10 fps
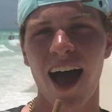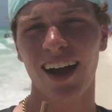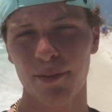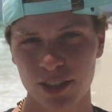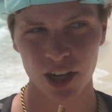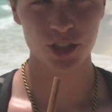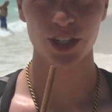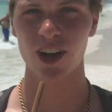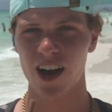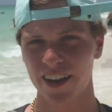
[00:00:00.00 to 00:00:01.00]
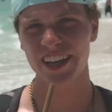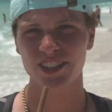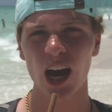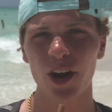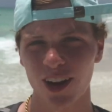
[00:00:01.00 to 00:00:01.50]
I got my sunscreen on. It's
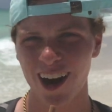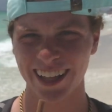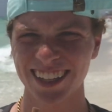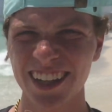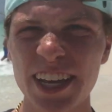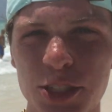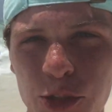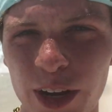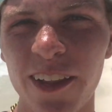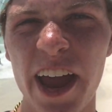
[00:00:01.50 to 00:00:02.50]
coated on at least three